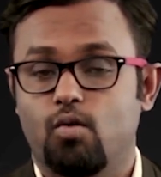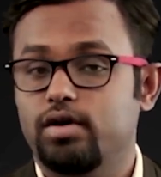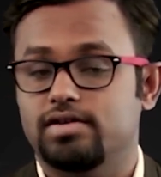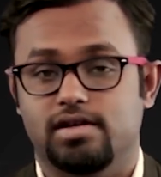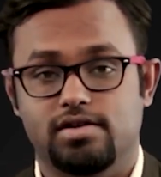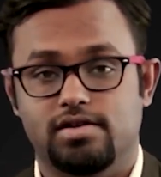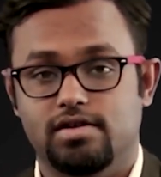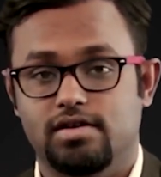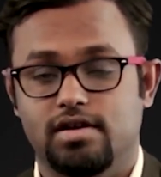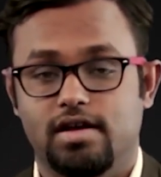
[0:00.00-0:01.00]
What is
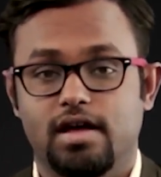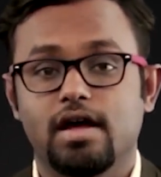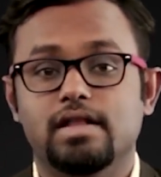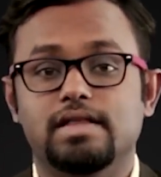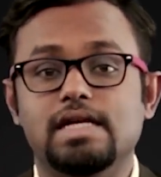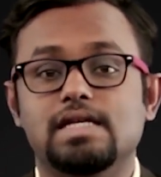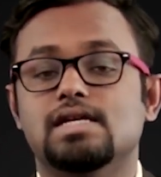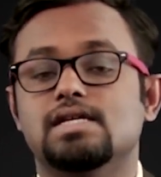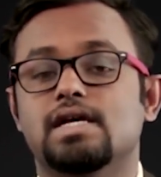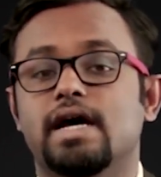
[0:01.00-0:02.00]
this? This
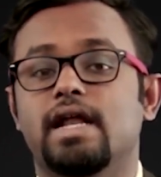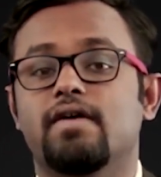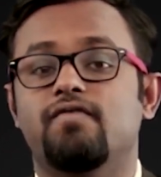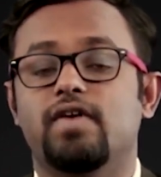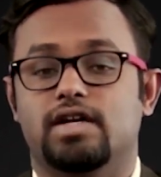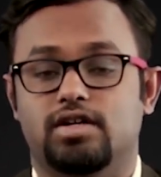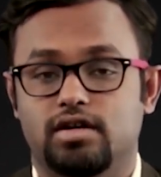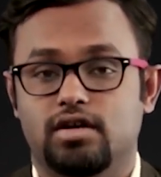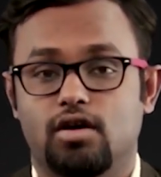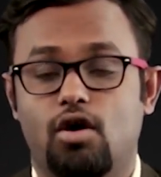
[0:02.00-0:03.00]
is an effect
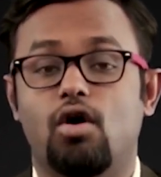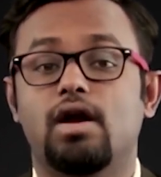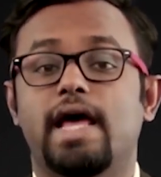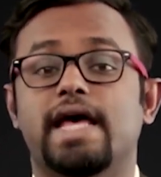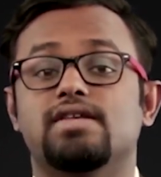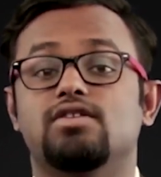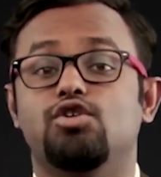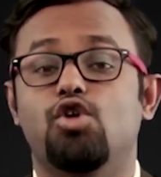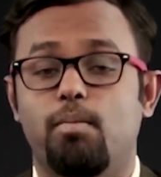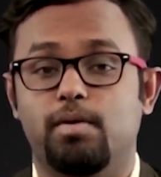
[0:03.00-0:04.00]
called as the
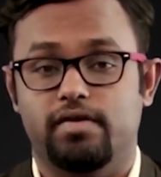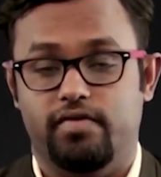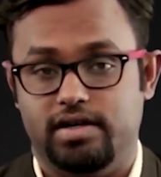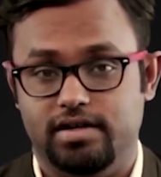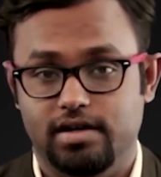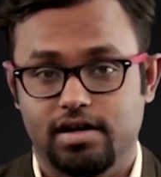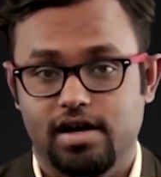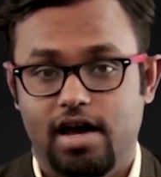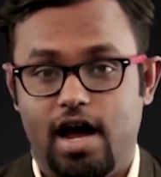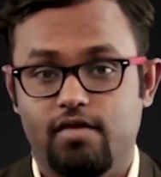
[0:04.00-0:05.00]
Doppler effect.
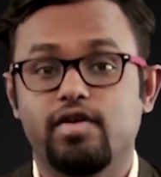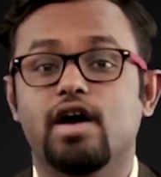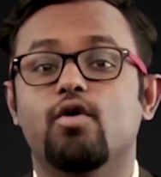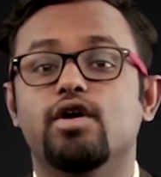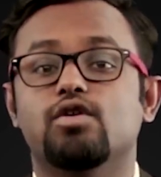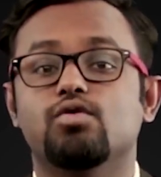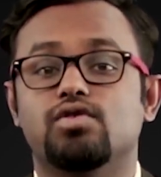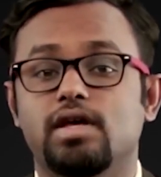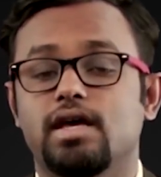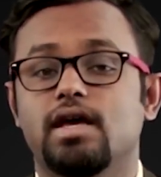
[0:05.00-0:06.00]
And we are going to
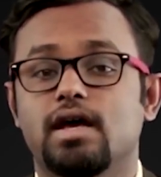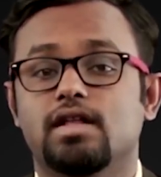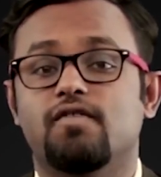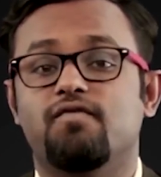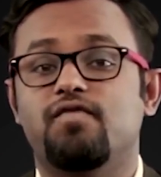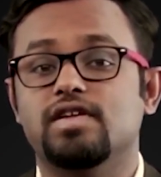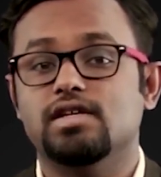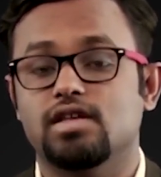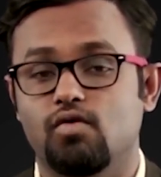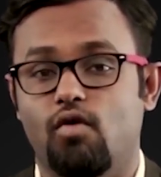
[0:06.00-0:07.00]
see the
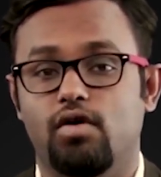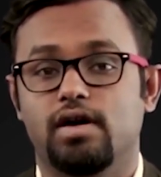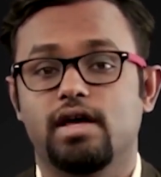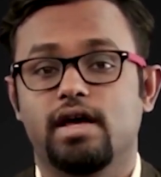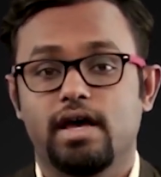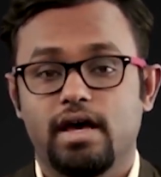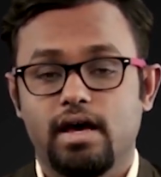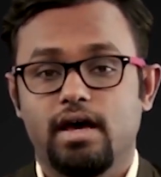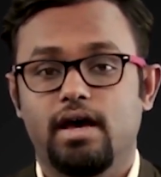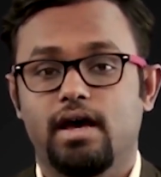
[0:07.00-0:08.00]
physics involved
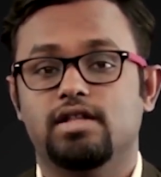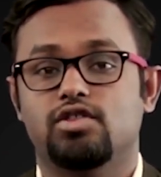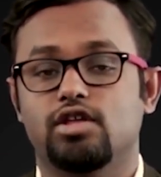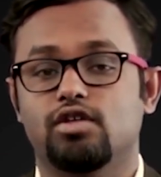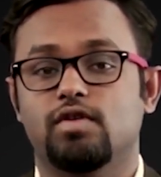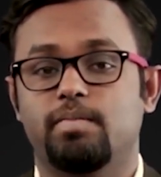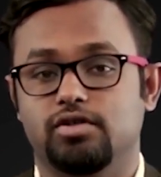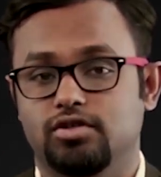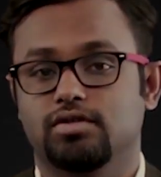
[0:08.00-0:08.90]
in the change of the pitch.